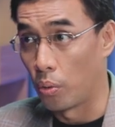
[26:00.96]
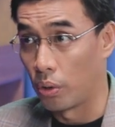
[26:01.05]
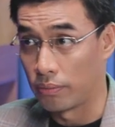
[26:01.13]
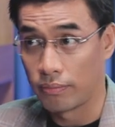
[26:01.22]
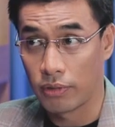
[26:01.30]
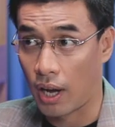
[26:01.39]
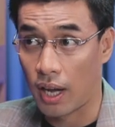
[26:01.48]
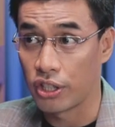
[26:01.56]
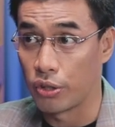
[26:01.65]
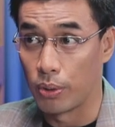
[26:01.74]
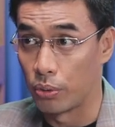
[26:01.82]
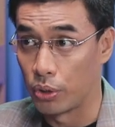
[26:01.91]
would
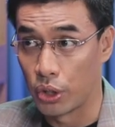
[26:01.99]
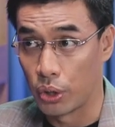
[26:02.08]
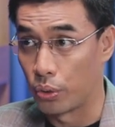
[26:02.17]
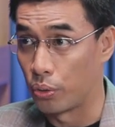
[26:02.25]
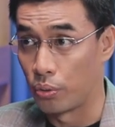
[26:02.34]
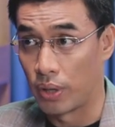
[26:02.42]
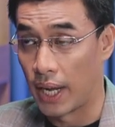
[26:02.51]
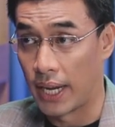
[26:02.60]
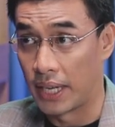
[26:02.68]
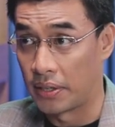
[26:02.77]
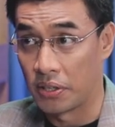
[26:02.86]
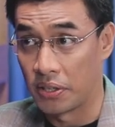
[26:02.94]
contribute to
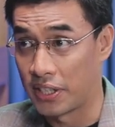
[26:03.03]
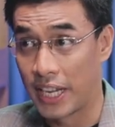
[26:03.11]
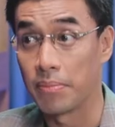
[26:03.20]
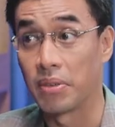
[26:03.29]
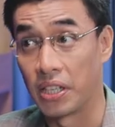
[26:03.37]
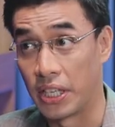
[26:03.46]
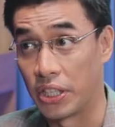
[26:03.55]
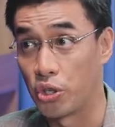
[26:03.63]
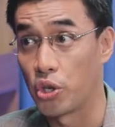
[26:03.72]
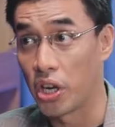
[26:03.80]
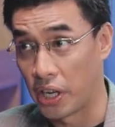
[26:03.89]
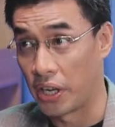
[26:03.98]
a sustainability
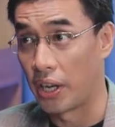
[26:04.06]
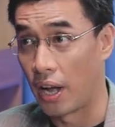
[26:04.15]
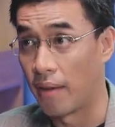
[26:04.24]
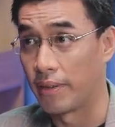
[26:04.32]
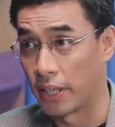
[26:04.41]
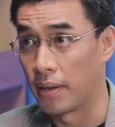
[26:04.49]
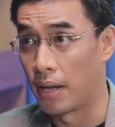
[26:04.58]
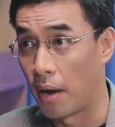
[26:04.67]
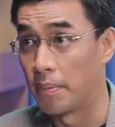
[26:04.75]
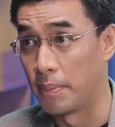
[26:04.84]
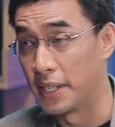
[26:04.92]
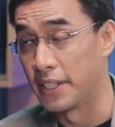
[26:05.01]
journey of a